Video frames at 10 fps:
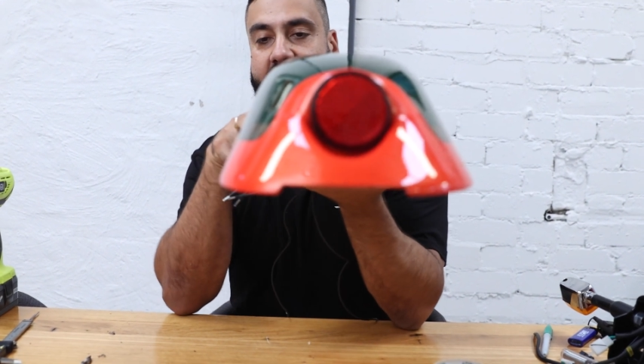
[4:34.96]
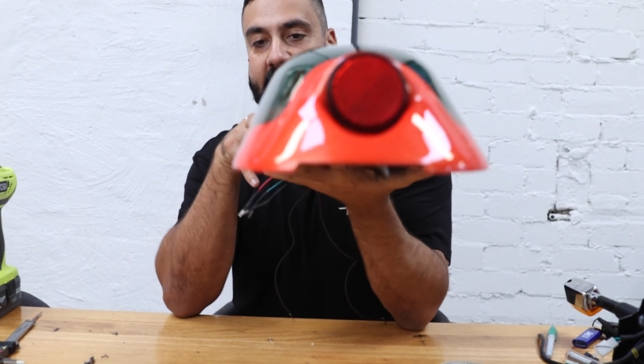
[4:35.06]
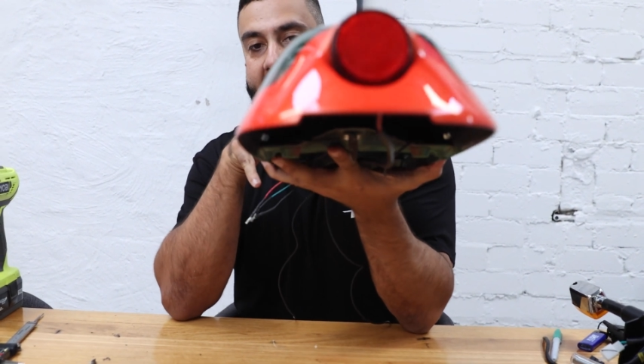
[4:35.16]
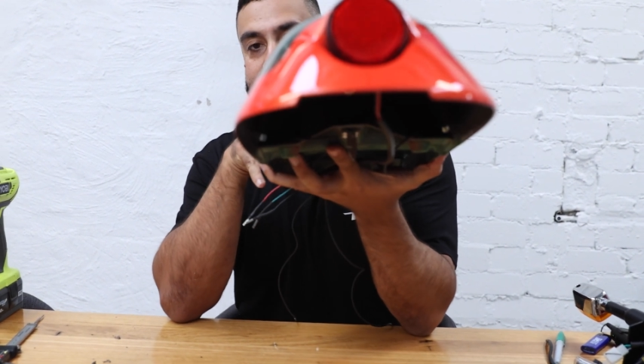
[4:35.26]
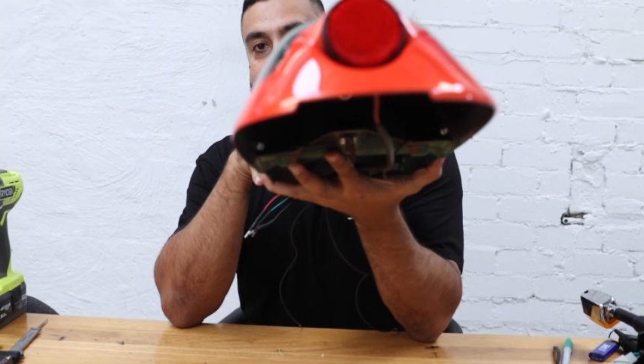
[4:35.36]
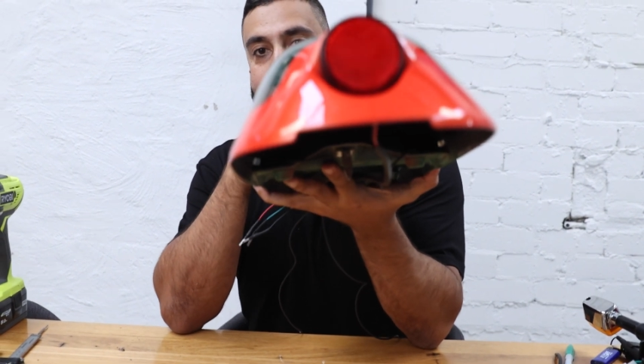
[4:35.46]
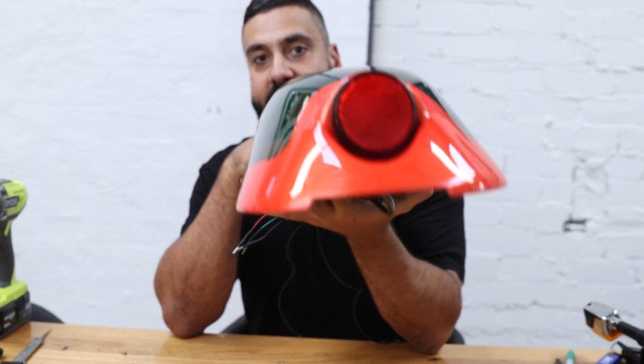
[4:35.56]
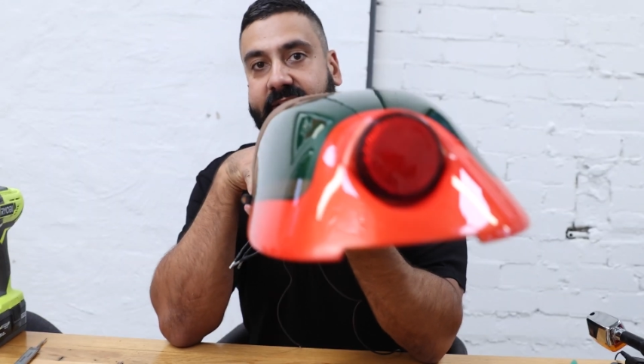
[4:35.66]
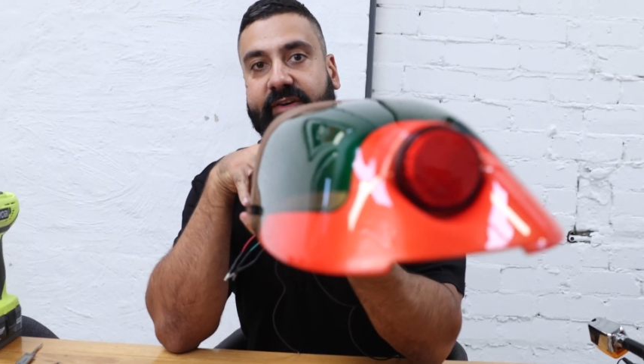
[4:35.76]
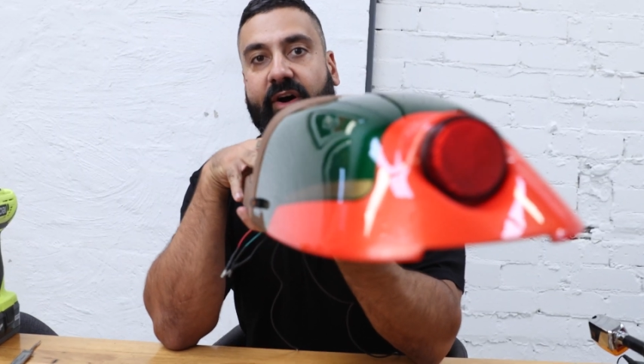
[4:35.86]
How
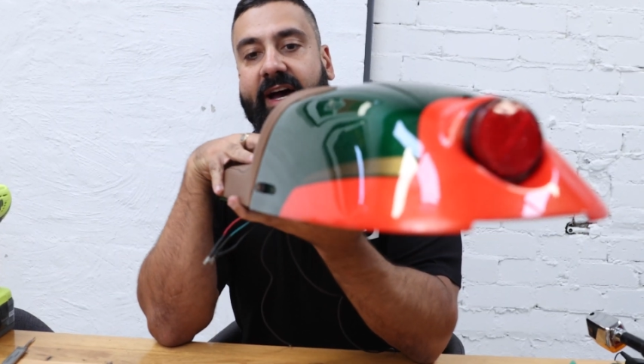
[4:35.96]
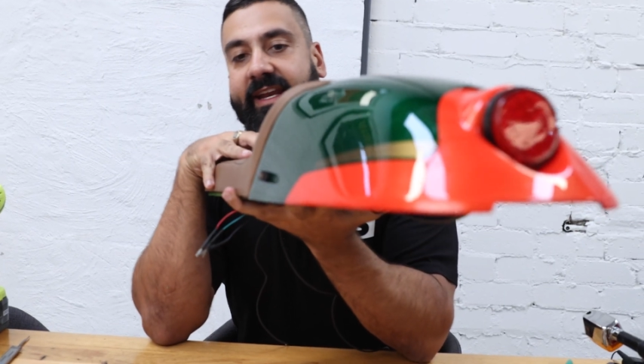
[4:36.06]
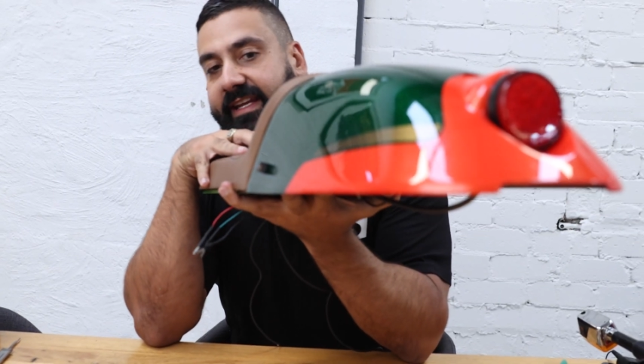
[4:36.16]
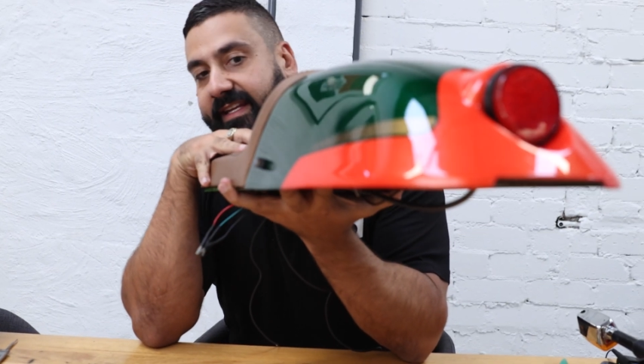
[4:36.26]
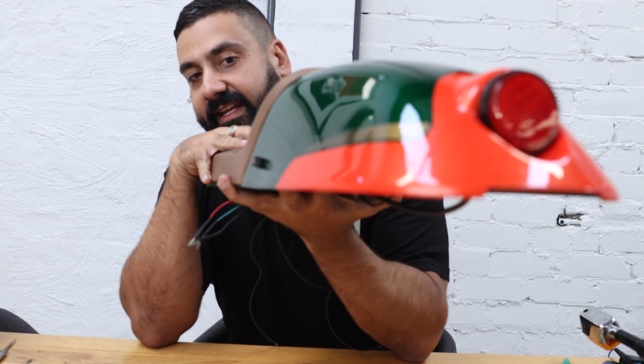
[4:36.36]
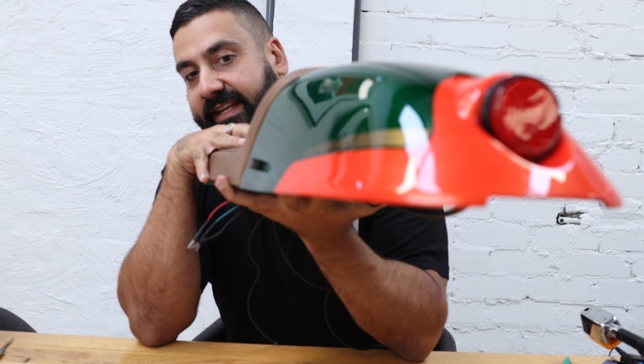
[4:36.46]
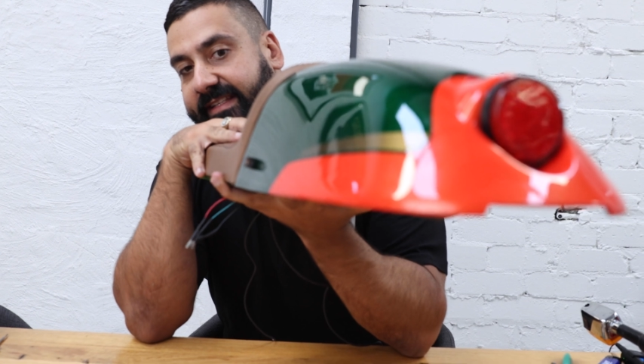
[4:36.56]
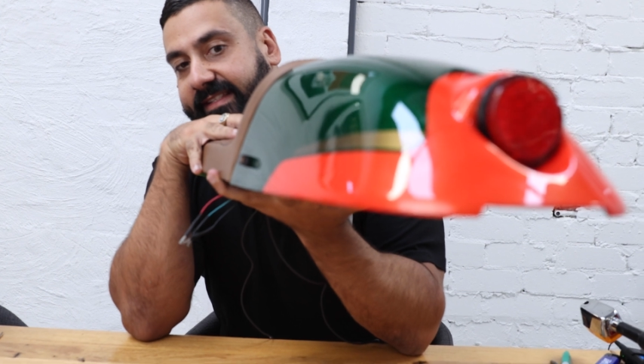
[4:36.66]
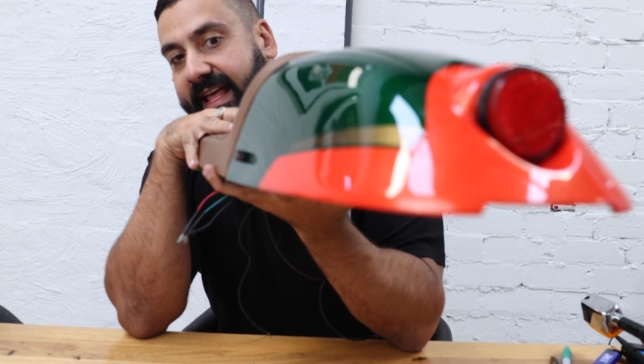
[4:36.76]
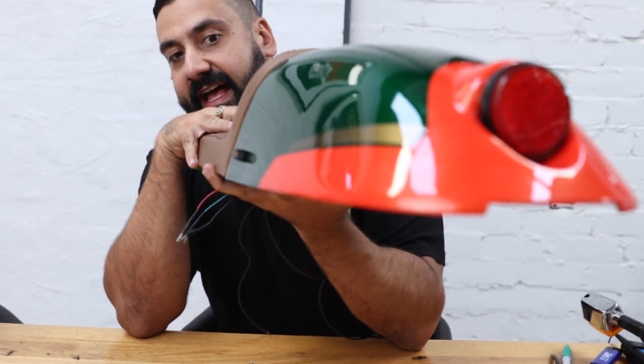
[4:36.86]
tidy
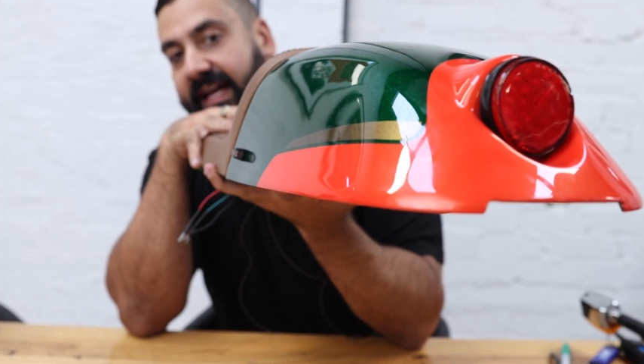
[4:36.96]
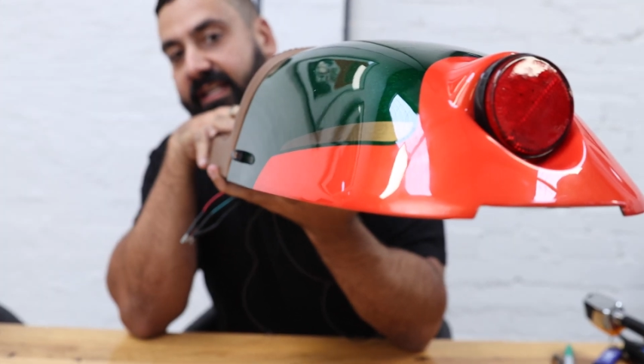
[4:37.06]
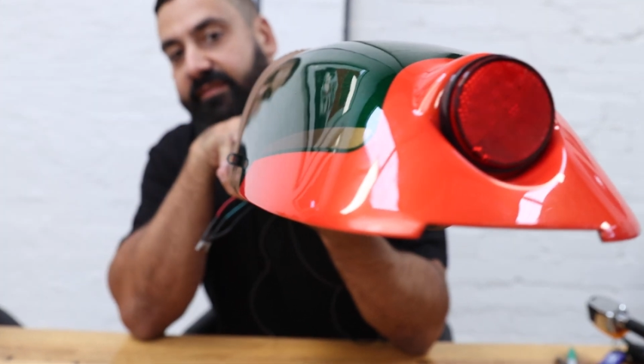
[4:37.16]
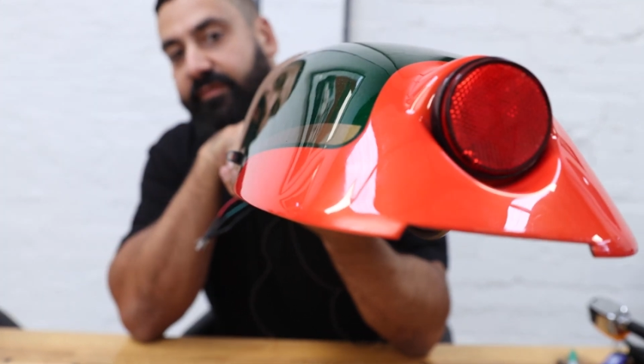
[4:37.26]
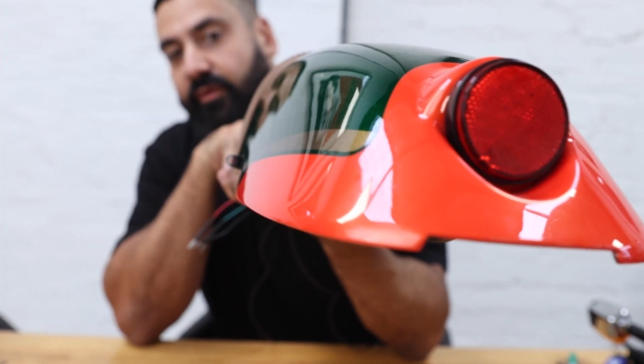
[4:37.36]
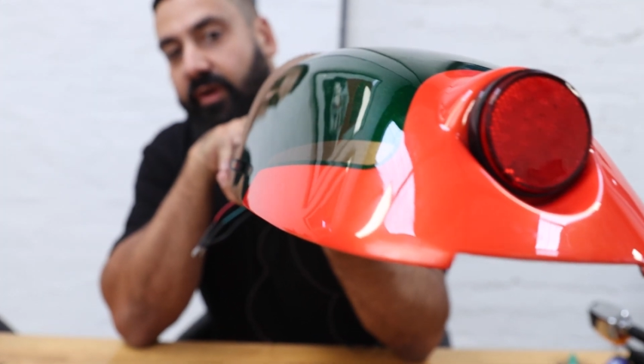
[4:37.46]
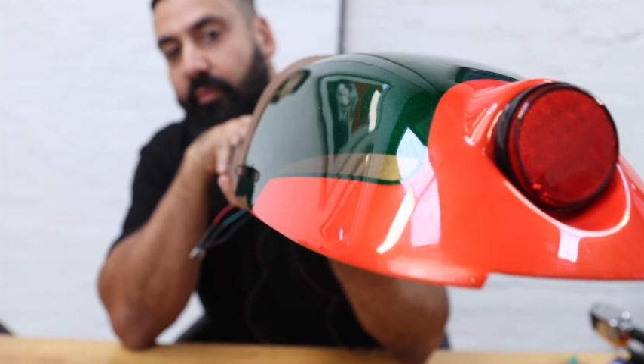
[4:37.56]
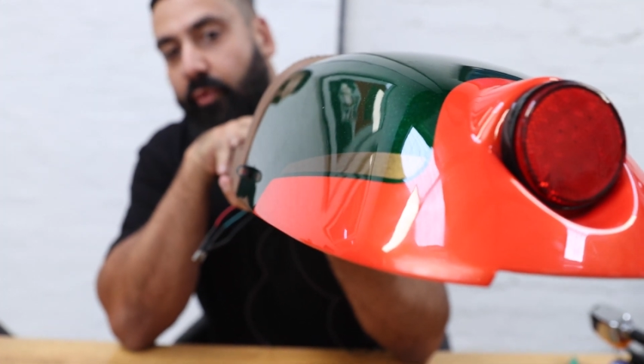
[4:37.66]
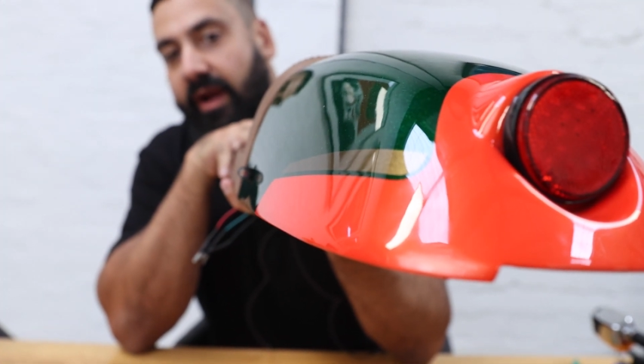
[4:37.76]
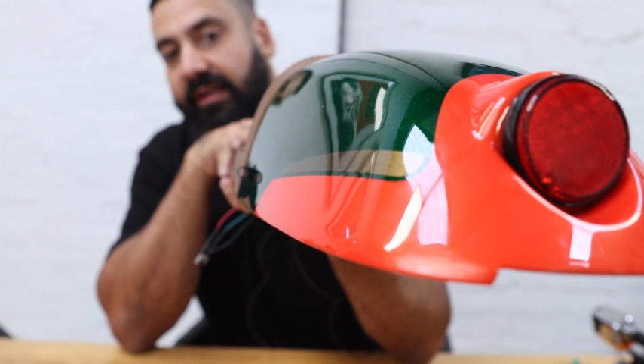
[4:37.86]
is that for a
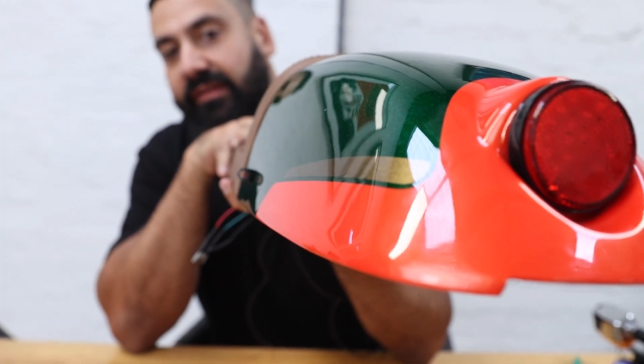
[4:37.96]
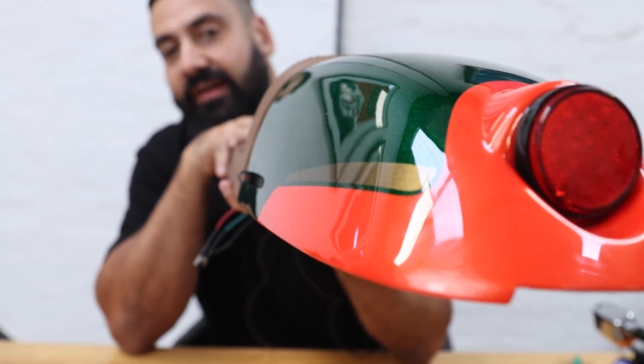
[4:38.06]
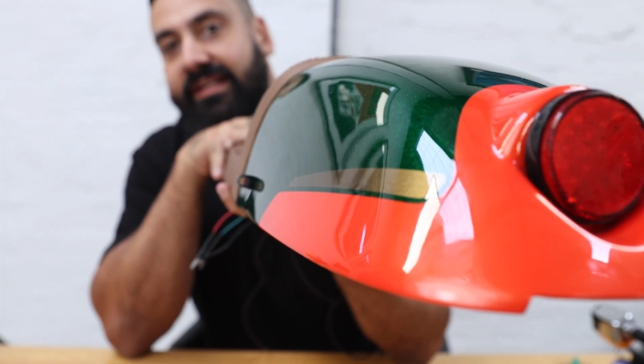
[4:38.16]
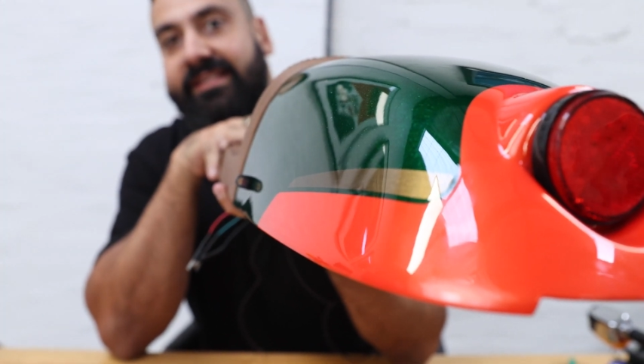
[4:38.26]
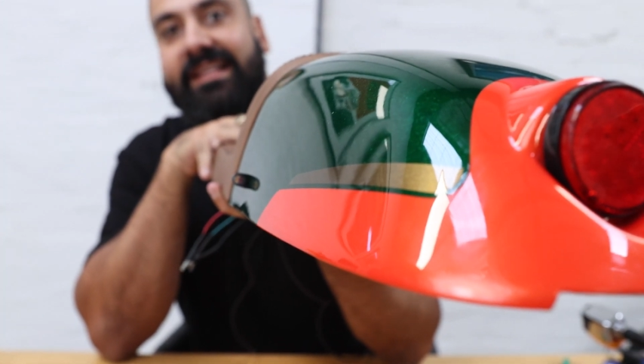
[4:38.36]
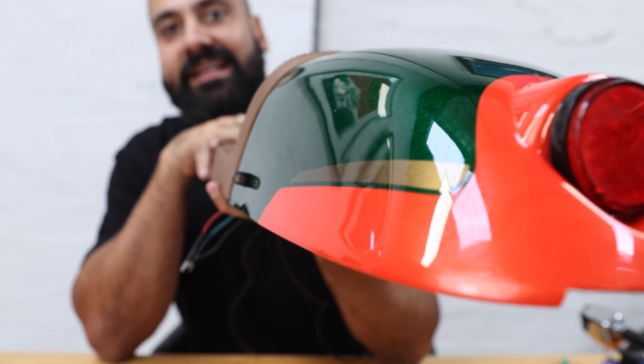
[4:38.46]
brake light